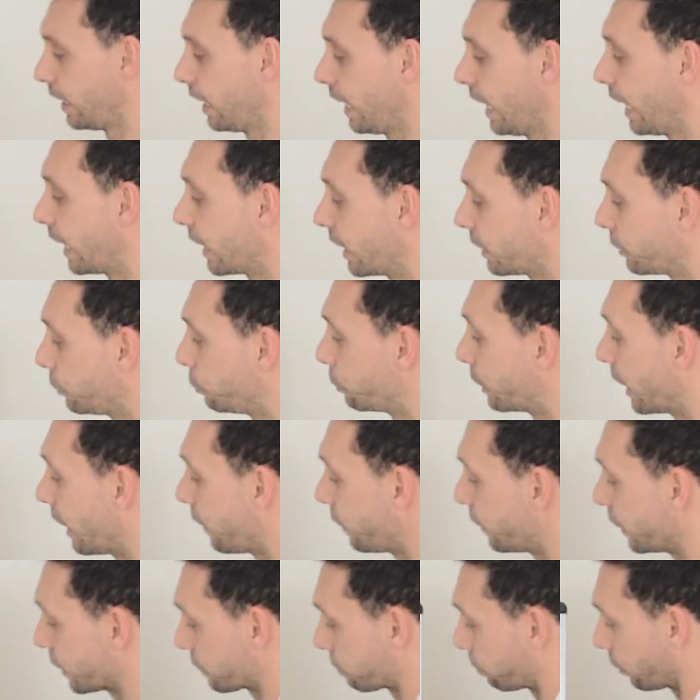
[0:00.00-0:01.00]
and then you
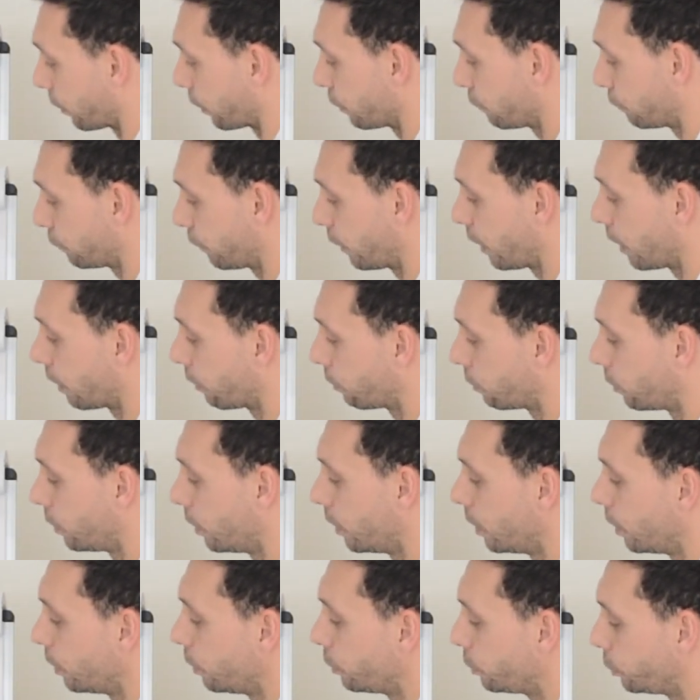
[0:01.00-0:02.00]
get this profile,
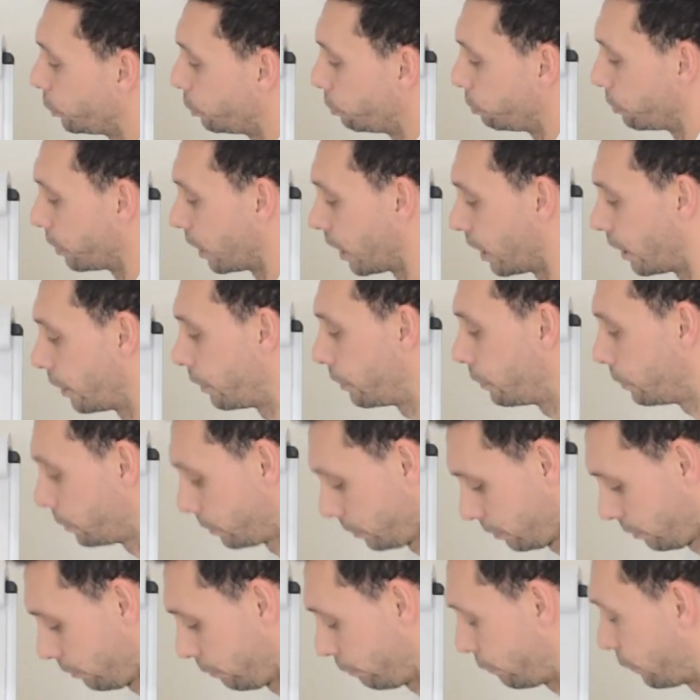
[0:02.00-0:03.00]
you know
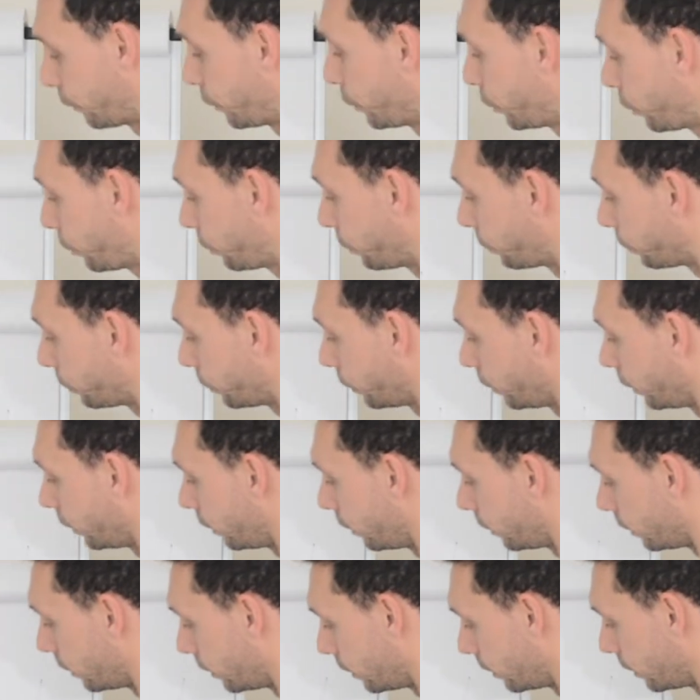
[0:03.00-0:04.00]
for you
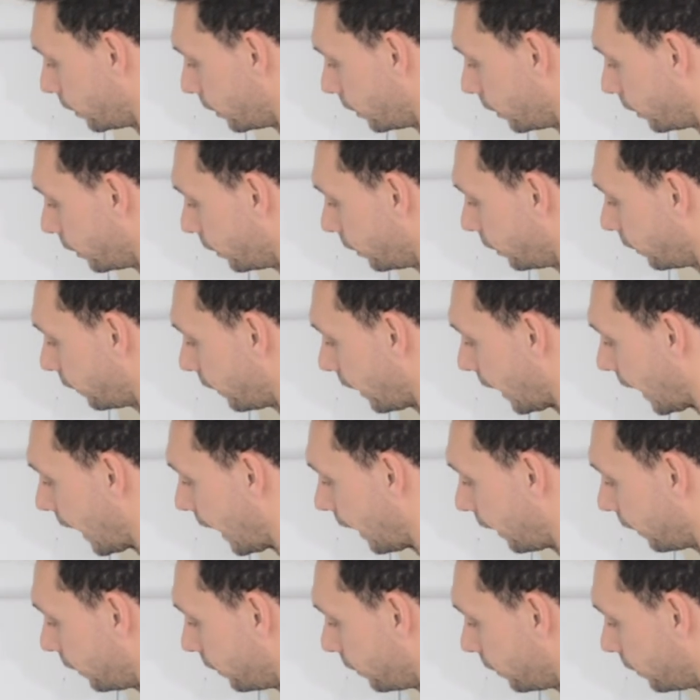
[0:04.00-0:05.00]
that